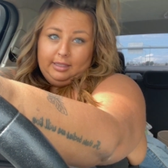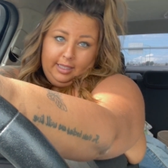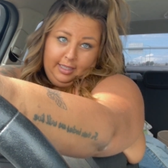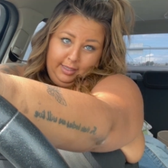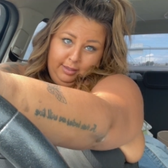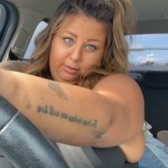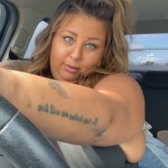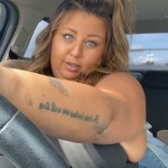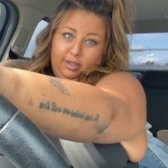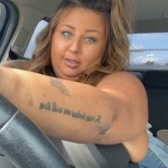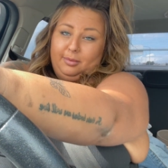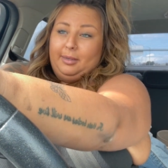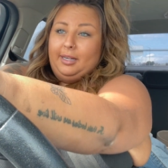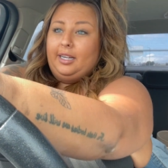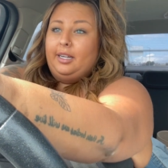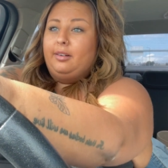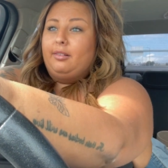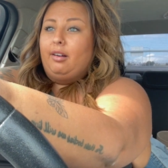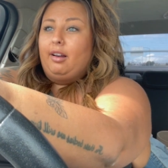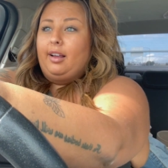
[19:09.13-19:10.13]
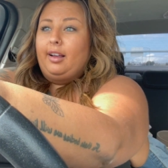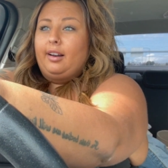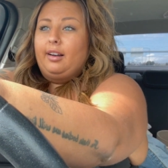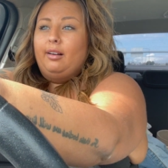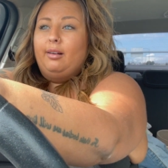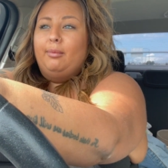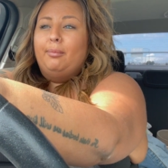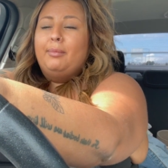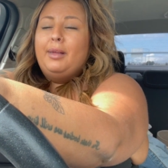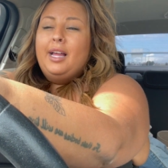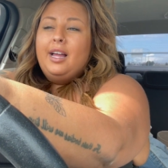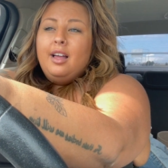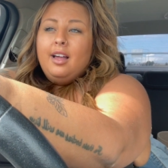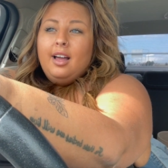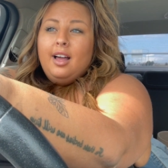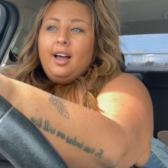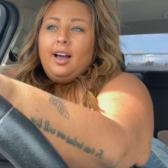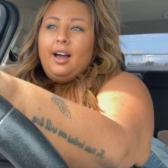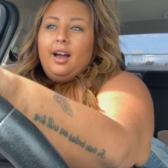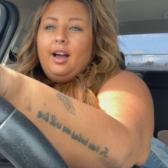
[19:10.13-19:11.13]
I need to wash my hair when I get
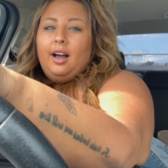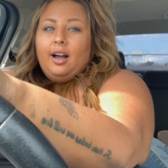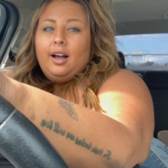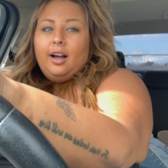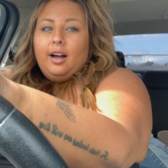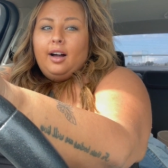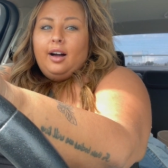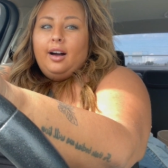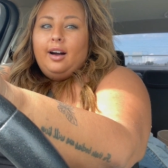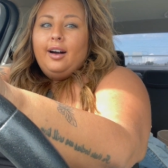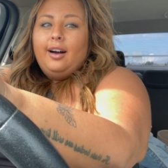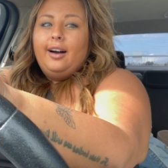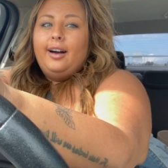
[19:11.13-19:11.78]
home.